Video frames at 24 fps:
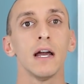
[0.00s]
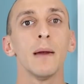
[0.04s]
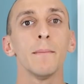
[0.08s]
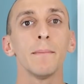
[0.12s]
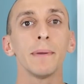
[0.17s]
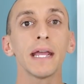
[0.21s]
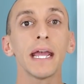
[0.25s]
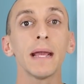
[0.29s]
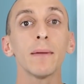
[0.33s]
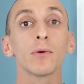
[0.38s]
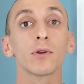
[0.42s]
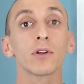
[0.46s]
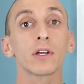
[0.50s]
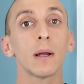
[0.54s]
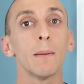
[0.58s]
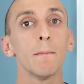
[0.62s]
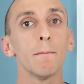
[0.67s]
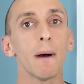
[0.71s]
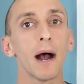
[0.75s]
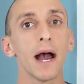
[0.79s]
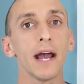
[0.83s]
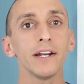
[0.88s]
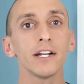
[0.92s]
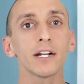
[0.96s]
Being able to
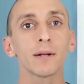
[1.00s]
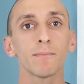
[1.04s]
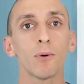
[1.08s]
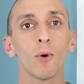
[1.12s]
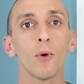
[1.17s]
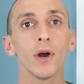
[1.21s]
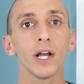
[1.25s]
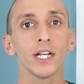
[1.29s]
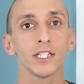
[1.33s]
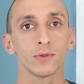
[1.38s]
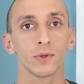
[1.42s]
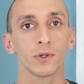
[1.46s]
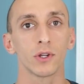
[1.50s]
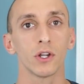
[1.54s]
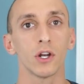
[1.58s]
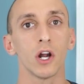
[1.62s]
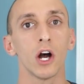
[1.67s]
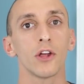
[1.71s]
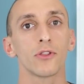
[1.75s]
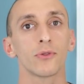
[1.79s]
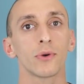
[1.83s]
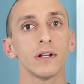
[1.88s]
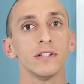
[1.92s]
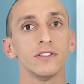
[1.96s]
combine your points with an
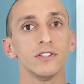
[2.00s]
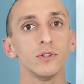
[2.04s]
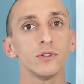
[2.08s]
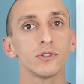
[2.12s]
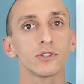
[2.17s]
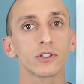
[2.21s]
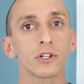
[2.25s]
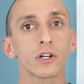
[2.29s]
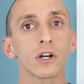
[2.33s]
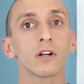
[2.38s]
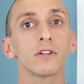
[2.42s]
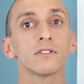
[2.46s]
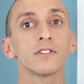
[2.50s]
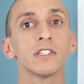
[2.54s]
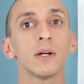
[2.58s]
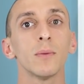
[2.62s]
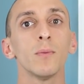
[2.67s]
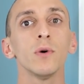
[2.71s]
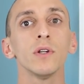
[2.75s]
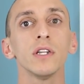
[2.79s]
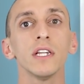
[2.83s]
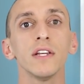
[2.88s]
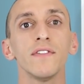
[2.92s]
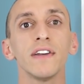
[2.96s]
authorized user or
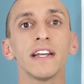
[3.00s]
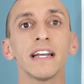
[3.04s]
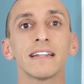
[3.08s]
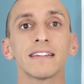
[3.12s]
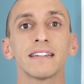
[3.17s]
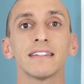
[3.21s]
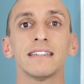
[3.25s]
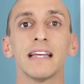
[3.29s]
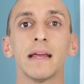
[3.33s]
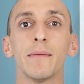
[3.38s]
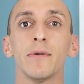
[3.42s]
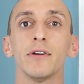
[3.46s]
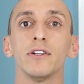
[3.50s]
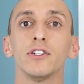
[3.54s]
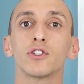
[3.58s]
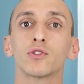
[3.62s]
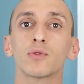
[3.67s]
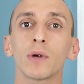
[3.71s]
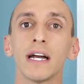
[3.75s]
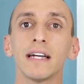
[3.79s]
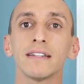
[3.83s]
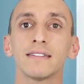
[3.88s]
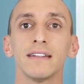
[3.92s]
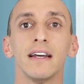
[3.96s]
someone living at the same
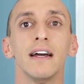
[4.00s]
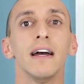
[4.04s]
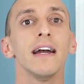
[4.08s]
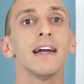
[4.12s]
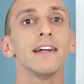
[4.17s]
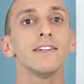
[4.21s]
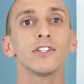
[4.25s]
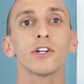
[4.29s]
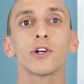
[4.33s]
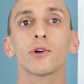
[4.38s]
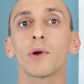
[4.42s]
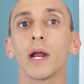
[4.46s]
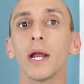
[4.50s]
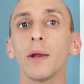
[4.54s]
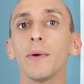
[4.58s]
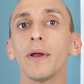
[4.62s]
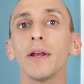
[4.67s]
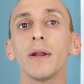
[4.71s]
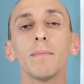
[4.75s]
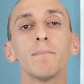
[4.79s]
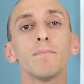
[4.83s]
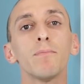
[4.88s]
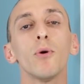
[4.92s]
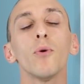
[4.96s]
address is a great way
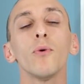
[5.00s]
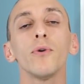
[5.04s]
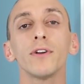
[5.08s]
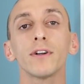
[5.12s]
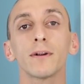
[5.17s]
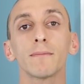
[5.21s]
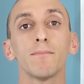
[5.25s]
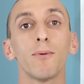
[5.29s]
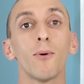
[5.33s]
to pull your